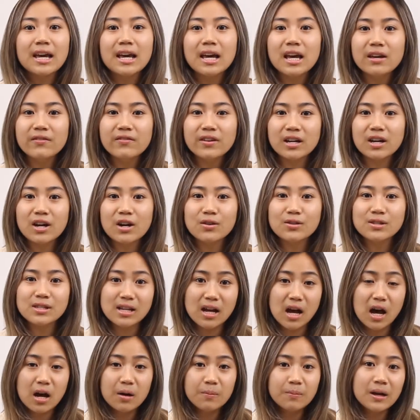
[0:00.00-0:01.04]
If it goes
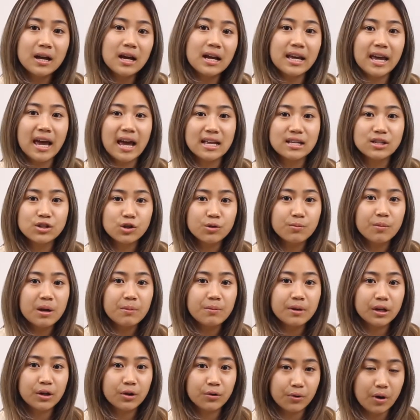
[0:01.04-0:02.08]
up, cancer may
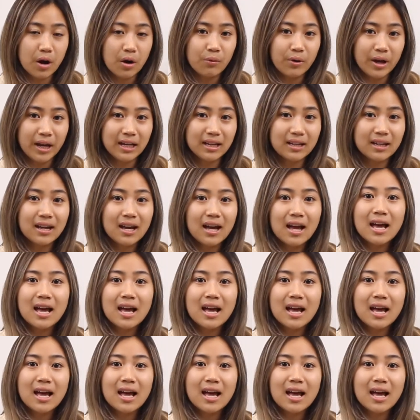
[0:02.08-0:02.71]
be growing.